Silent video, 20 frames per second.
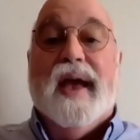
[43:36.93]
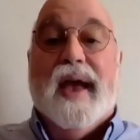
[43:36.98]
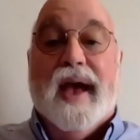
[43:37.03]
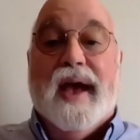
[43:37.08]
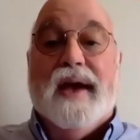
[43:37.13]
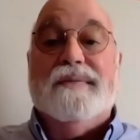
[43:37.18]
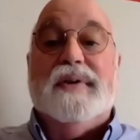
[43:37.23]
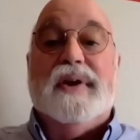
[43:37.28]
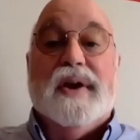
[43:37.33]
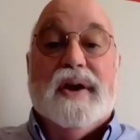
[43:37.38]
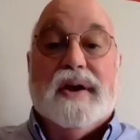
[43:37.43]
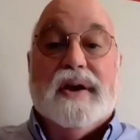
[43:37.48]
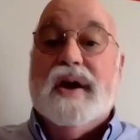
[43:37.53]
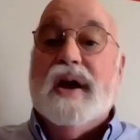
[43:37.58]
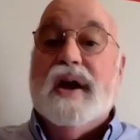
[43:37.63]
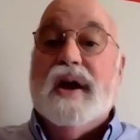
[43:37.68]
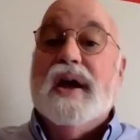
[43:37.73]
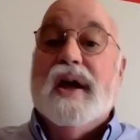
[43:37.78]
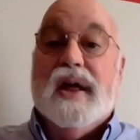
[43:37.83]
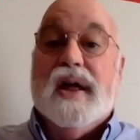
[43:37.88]
having a
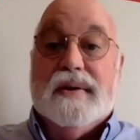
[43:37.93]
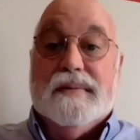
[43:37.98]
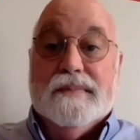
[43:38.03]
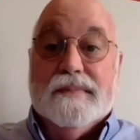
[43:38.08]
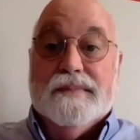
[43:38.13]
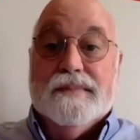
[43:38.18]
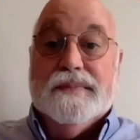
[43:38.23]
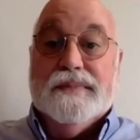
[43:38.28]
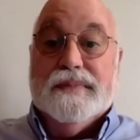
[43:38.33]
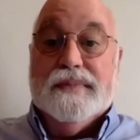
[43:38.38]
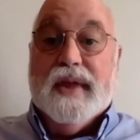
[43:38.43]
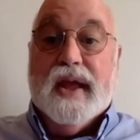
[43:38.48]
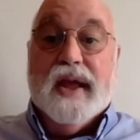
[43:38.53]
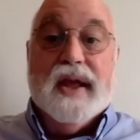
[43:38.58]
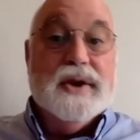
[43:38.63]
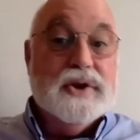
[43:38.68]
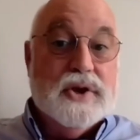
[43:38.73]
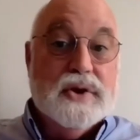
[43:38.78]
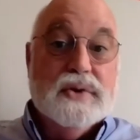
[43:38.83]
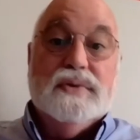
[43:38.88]
gun and
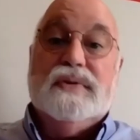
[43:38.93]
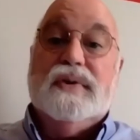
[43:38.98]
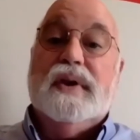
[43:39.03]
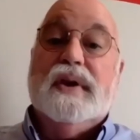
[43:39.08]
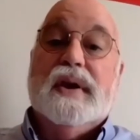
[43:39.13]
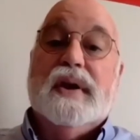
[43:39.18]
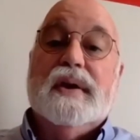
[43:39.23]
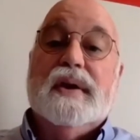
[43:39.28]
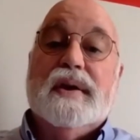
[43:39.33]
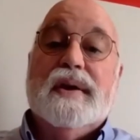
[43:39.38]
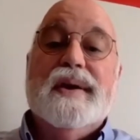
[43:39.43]
using it.